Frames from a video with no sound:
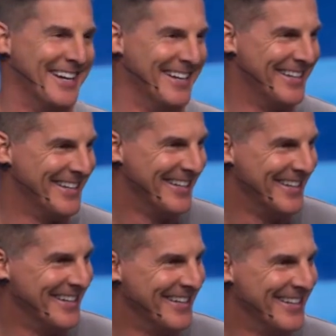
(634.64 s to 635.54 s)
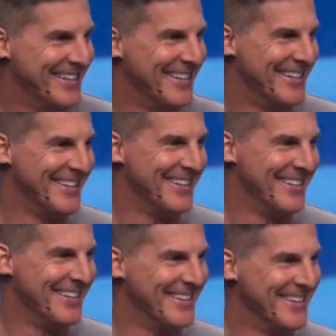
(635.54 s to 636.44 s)

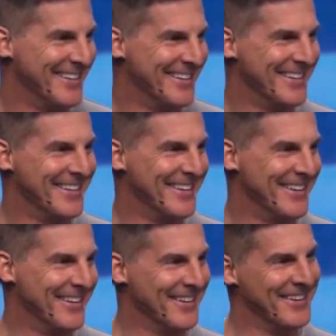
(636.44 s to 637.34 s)
No one is speaking in this clip.